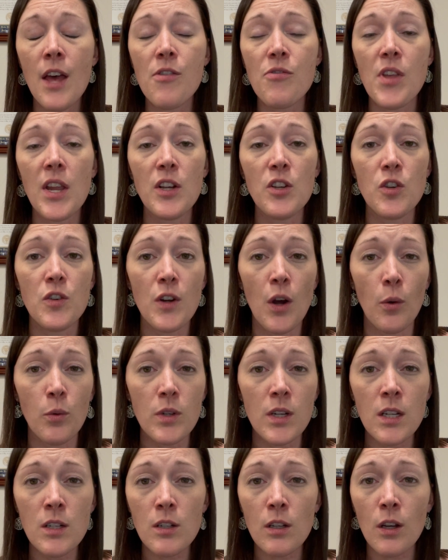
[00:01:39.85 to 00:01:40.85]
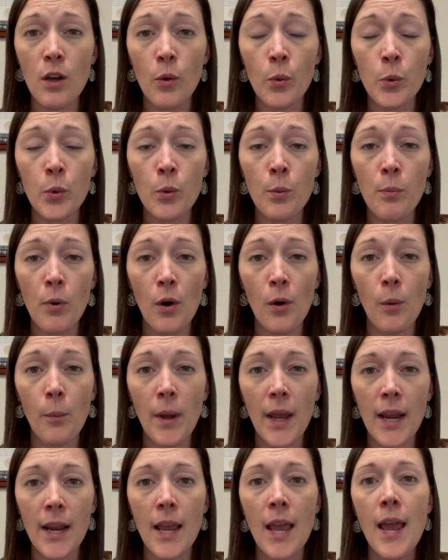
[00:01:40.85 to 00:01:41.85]
They don't need to go through
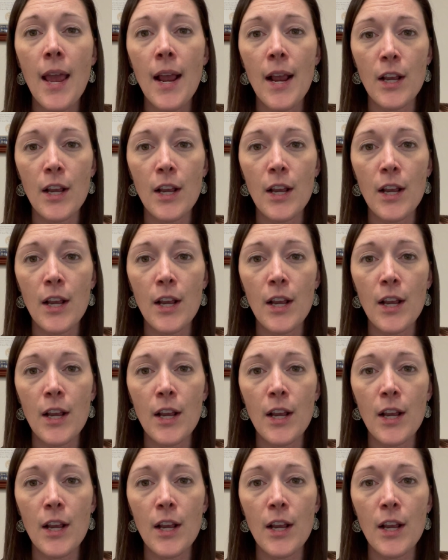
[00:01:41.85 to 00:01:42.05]
probate.